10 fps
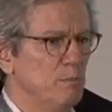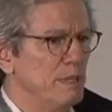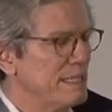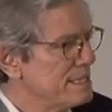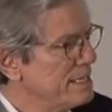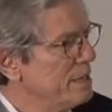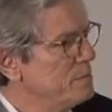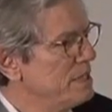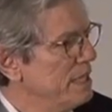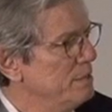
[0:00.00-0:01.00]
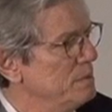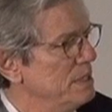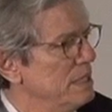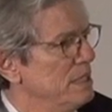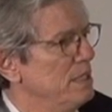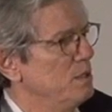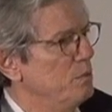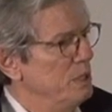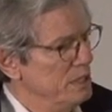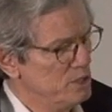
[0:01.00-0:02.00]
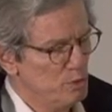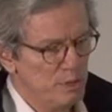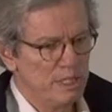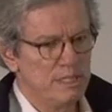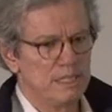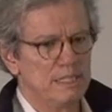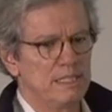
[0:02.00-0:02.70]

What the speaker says: But at the same time, we are doing